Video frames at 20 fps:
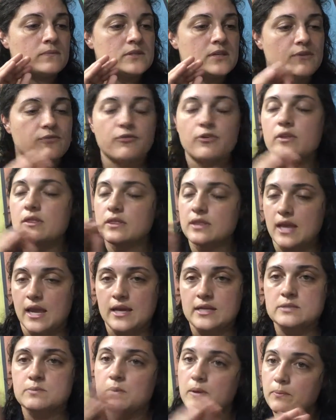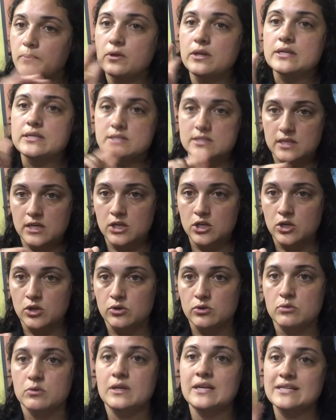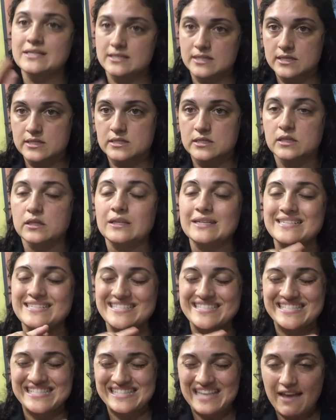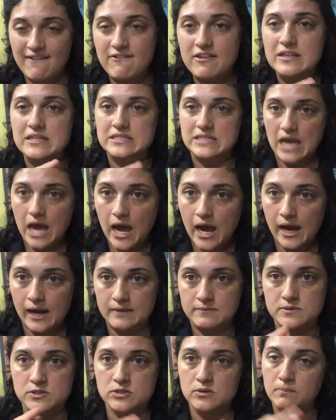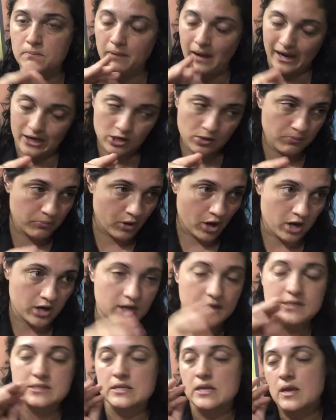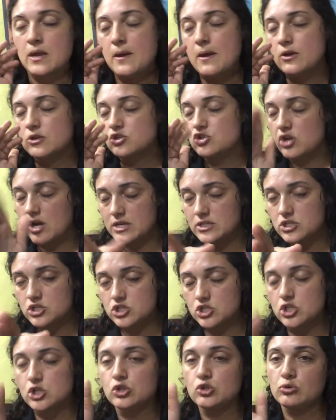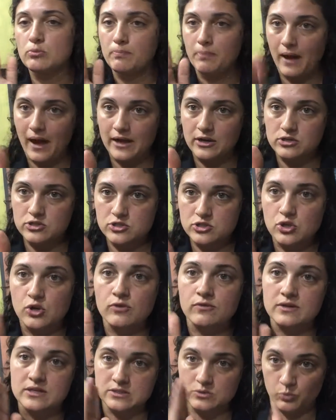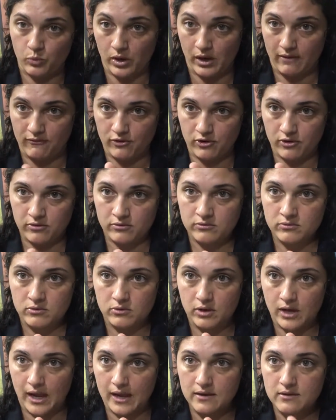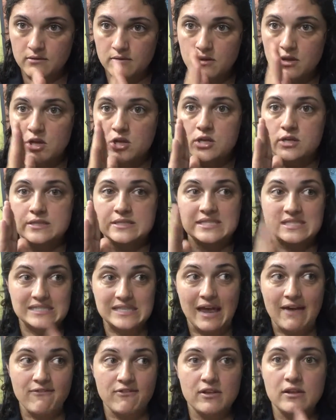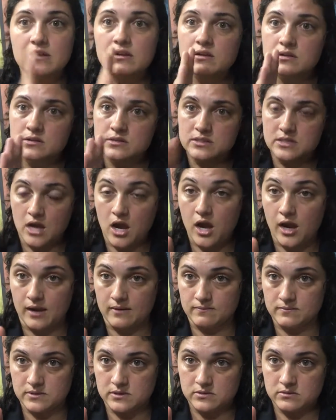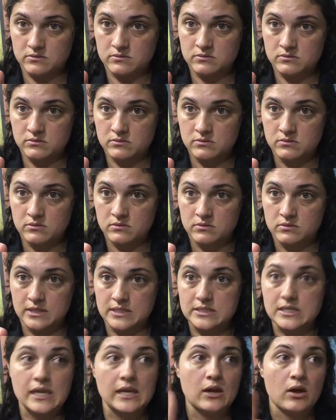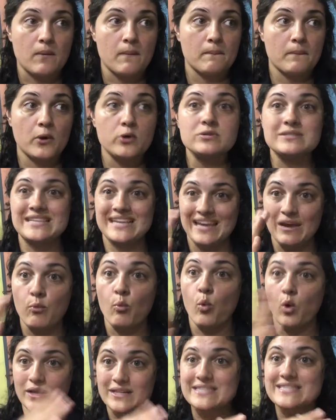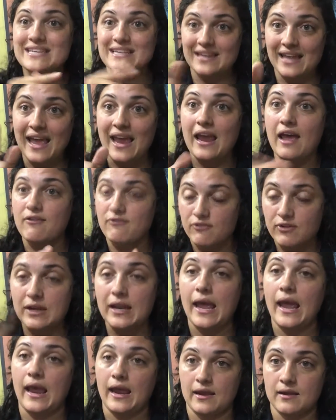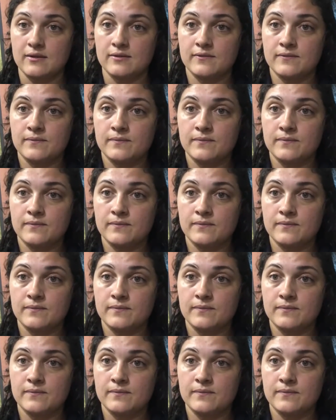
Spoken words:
different things people need to see you consistently 7 times to buy your product, trust you, buy your service, whatever. Okay, 7 times. That's like posting once a day, every day.